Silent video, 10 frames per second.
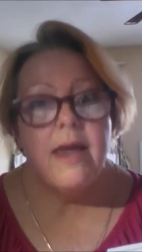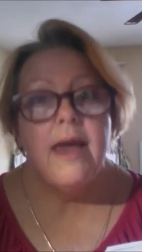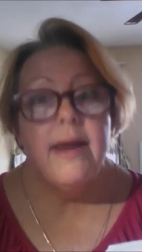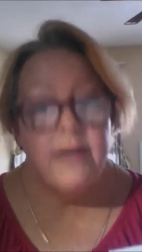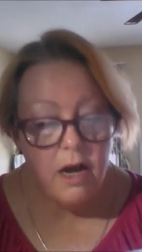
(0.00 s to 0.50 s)

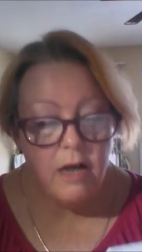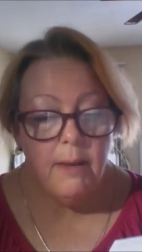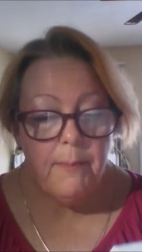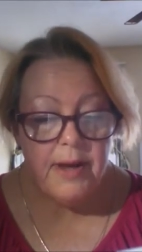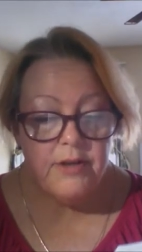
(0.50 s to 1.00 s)
and
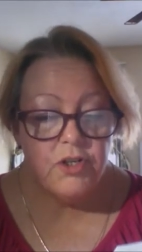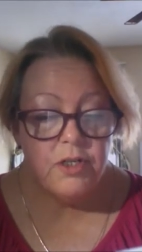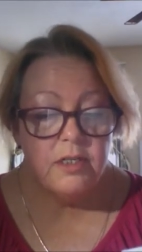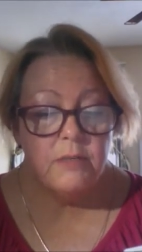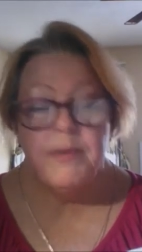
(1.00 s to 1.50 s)

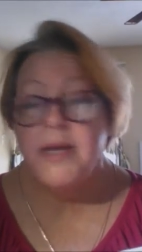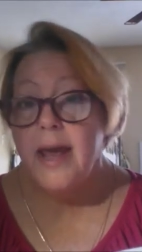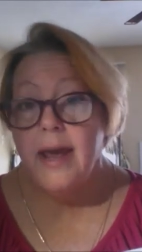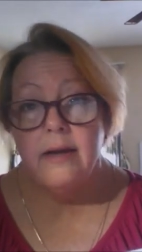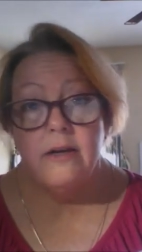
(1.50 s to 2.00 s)
occupations
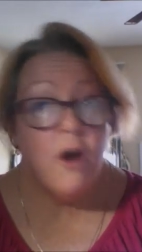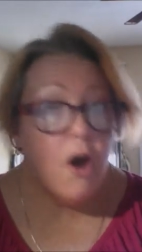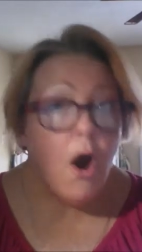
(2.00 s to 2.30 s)
began